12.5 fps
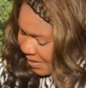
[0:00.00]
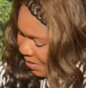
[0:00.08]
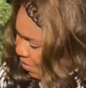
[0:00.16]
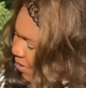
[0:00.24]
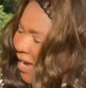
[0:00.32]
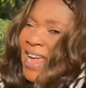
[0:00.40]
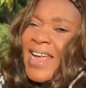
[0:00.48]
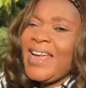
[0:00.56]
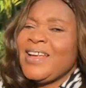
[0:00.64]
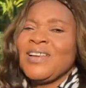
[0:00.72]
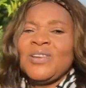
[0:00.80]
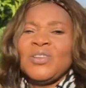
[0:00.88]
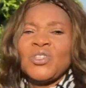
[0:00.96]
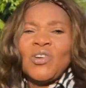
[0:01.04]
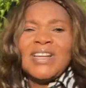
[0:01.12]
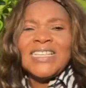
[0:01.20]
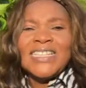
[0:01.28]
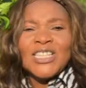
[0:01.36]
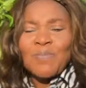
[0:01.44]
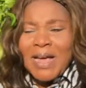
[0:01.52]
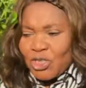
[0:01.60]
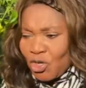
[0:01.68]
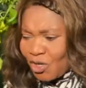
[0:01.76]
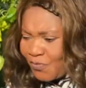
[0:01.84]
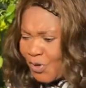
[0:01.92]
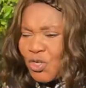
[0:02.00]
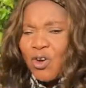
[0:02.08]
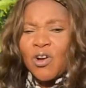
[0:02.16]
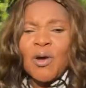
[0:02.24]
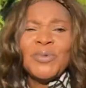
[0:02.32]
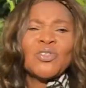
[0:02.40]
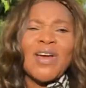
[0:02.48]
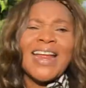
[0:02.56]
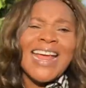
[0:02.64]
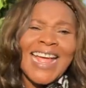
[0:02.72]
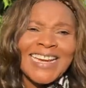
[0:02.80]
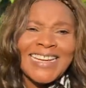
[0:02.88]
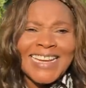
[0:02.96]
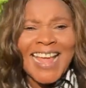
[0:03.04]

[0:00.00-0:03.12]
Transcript: okay so this is my short video coming to an end